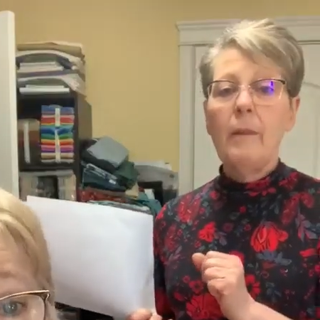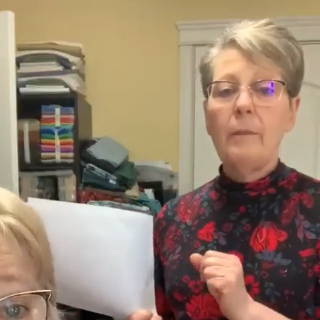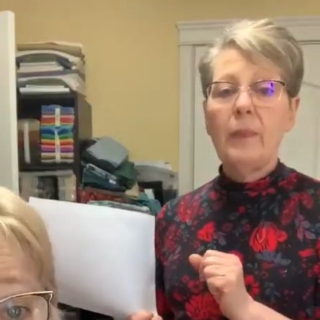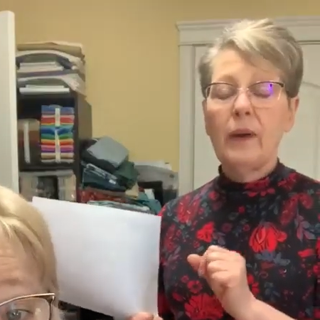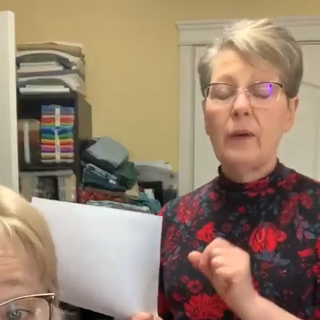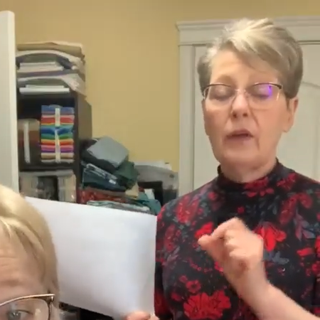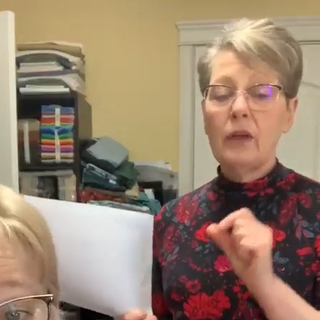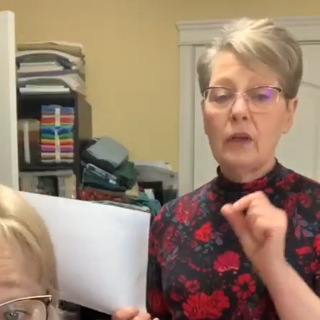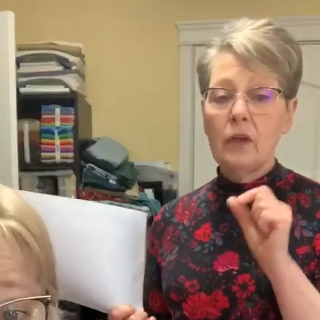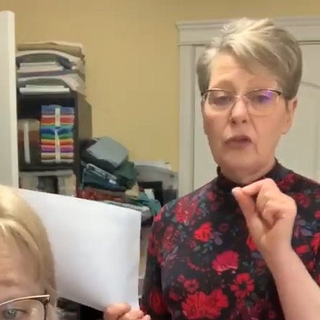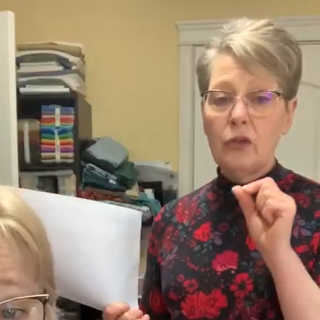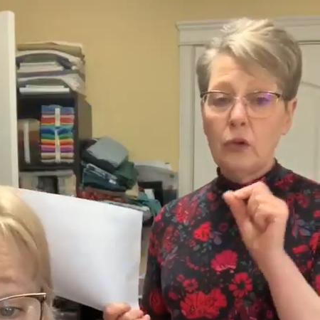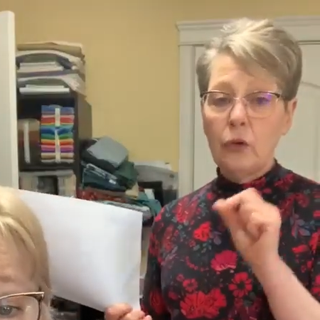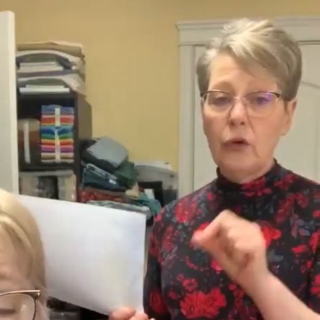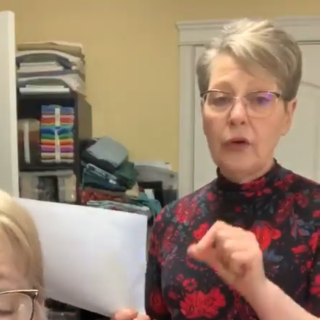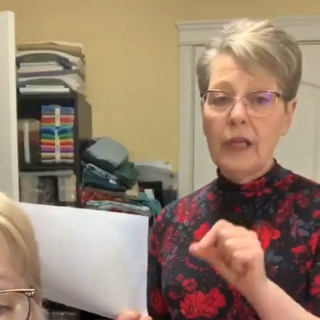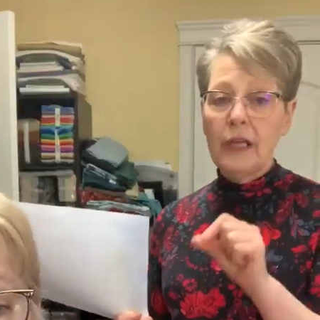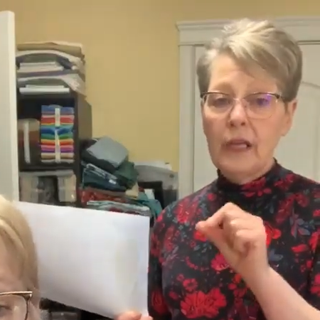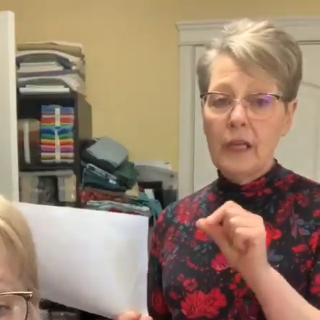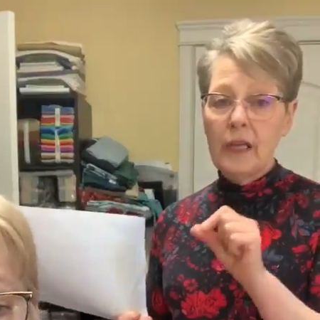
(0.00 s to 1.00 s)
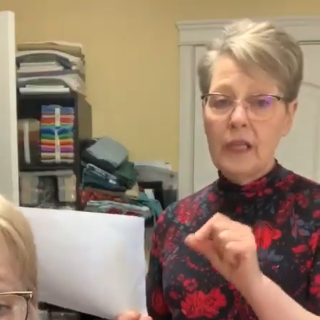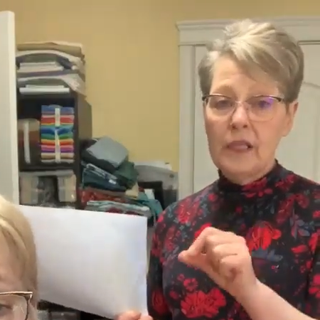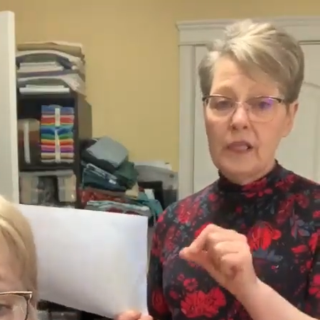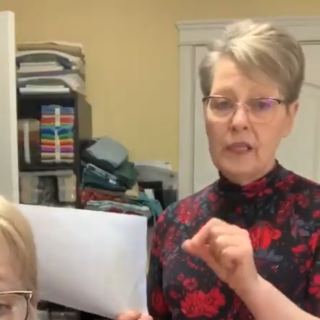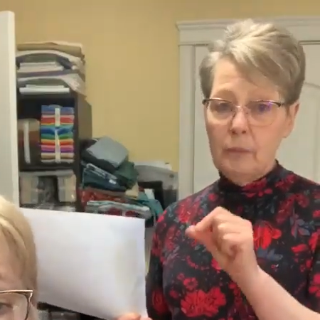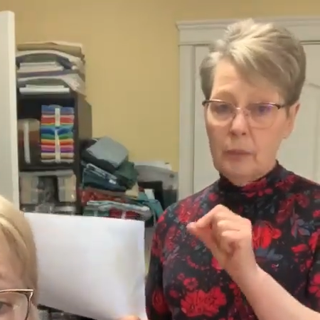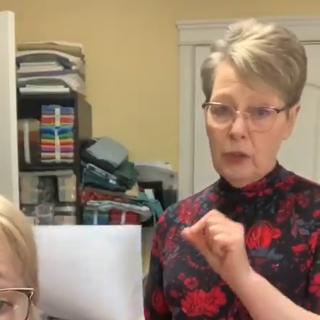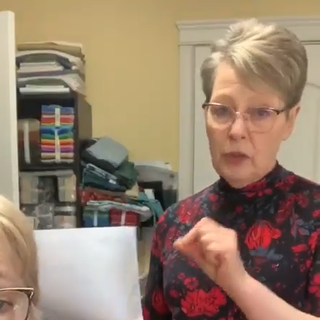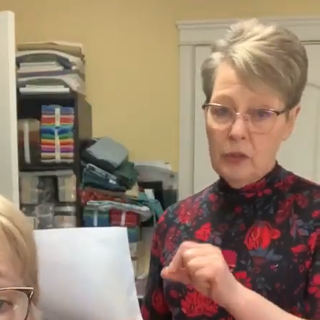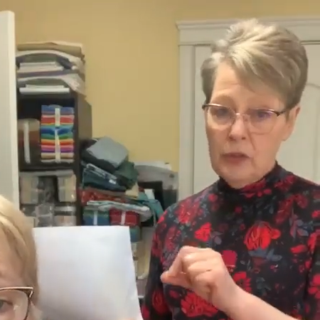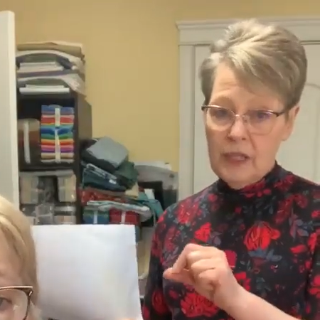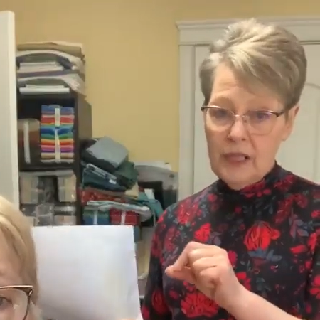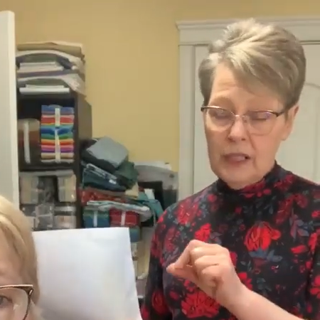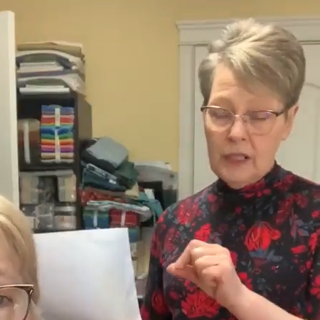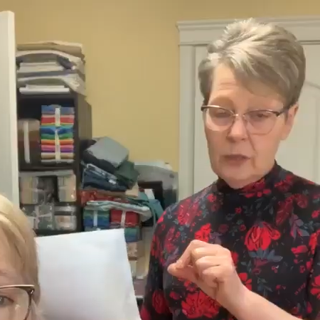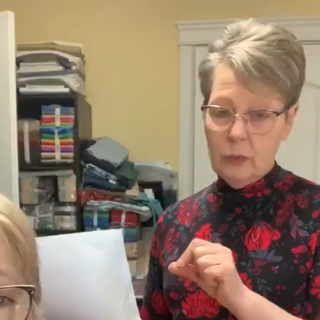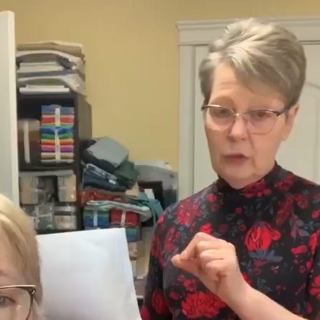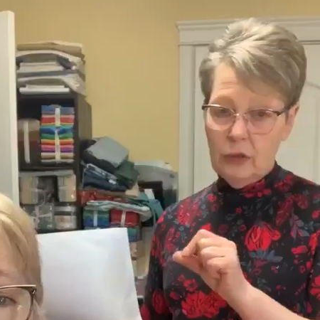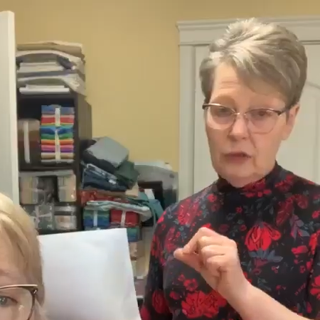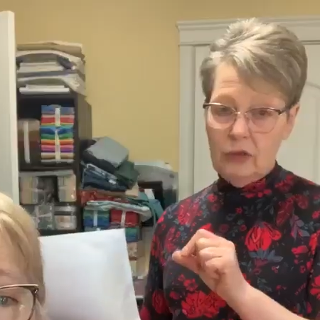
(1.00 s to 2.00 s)
But during this
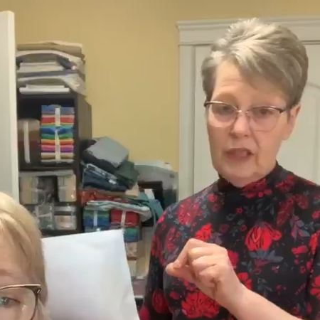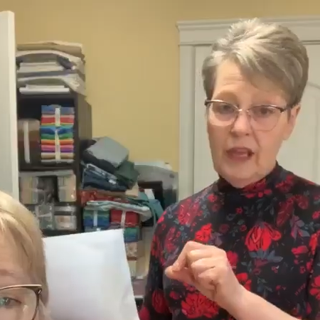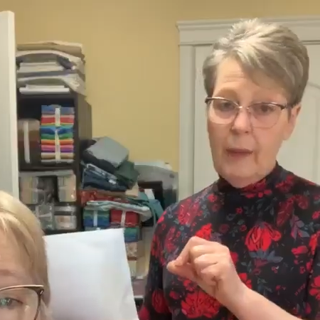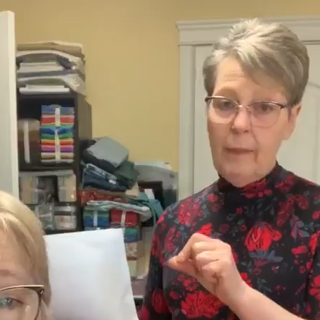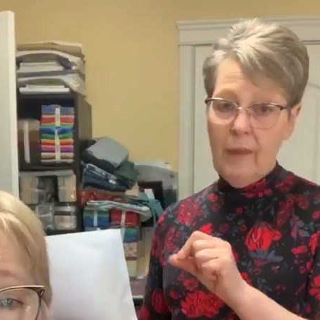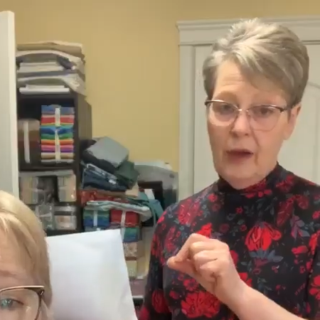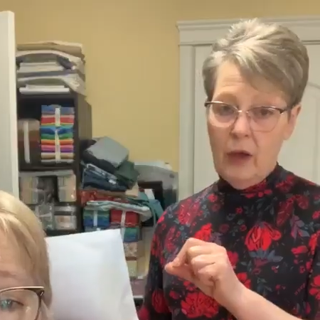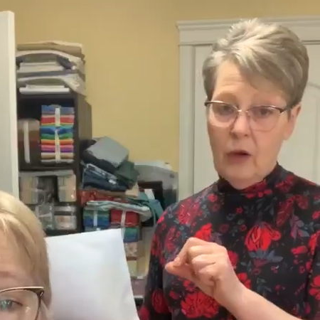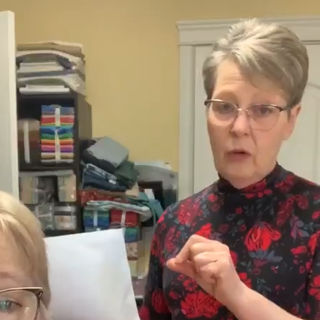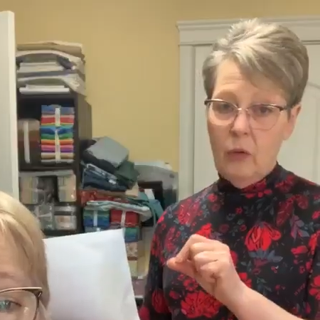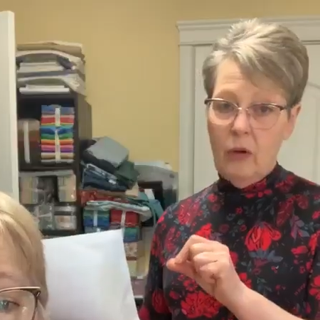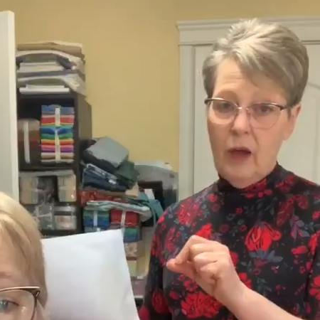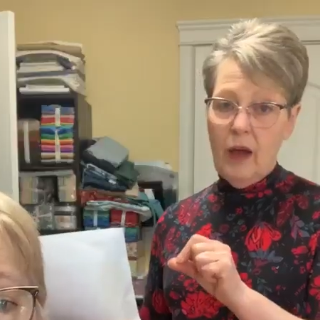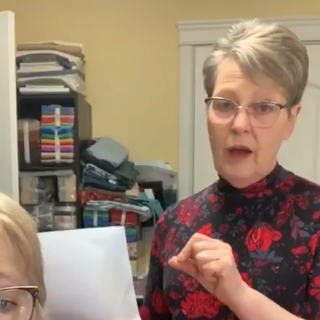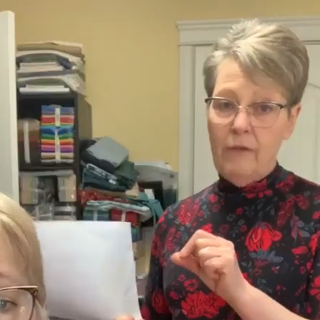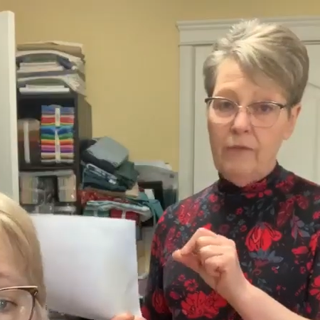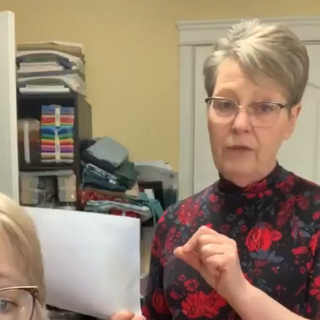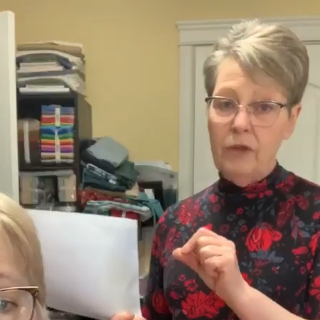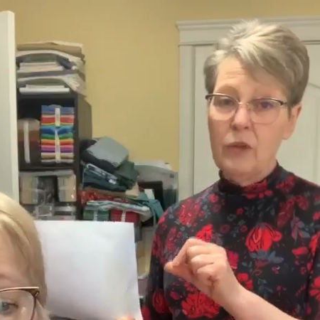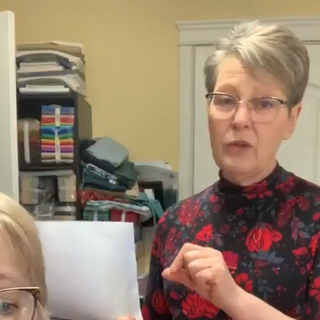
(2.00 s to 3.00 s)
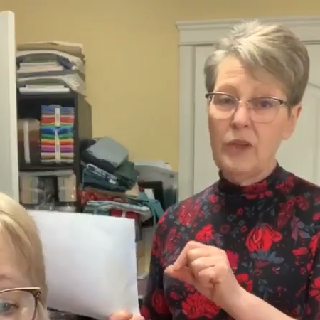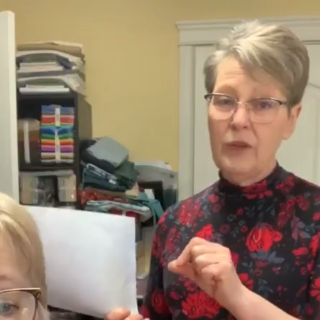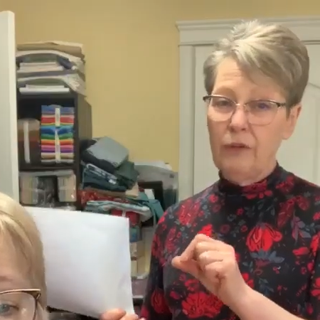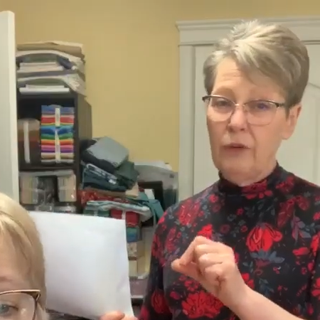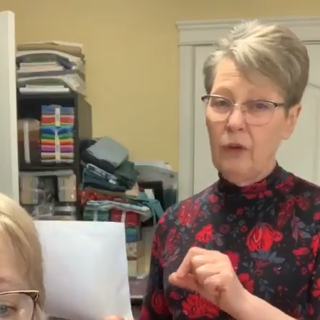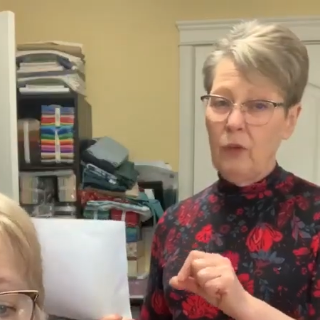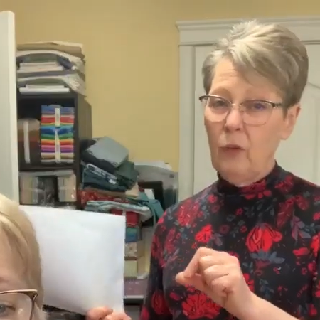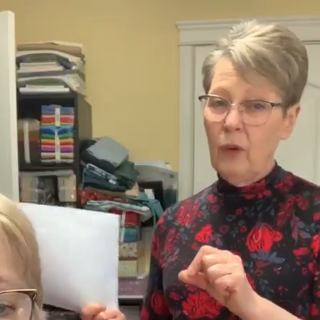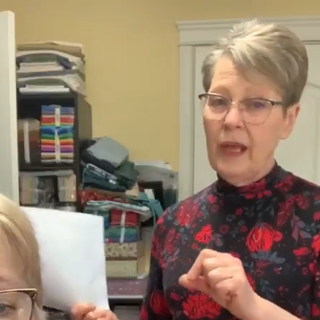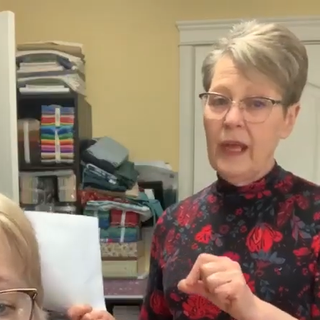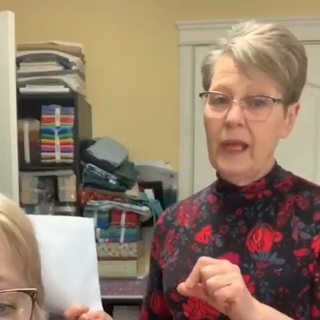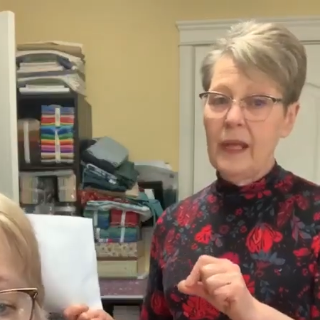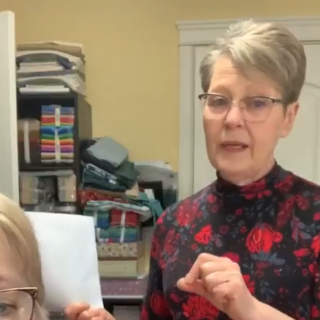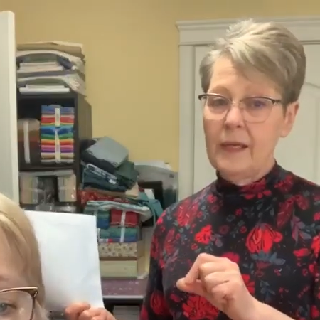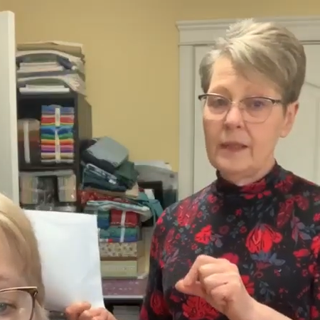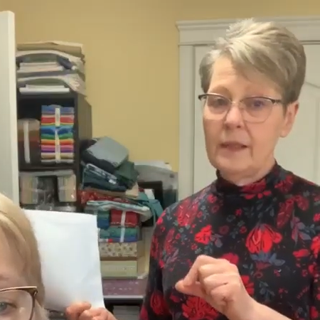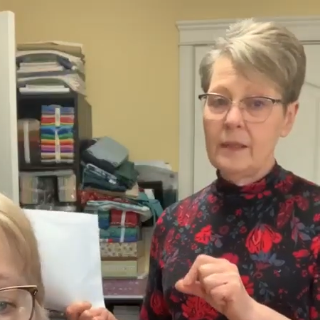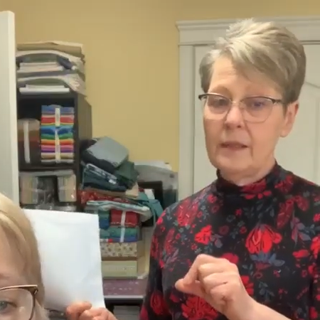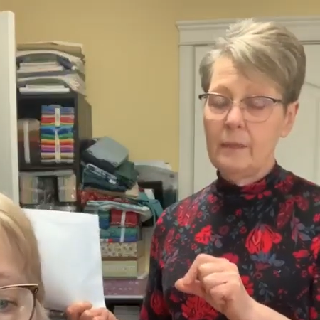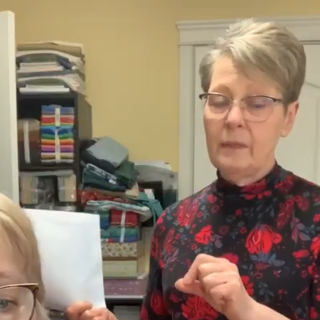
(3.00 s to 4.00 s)
process, we'll demo a few different
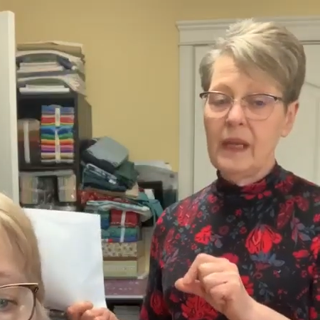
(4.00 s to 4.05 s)
ways,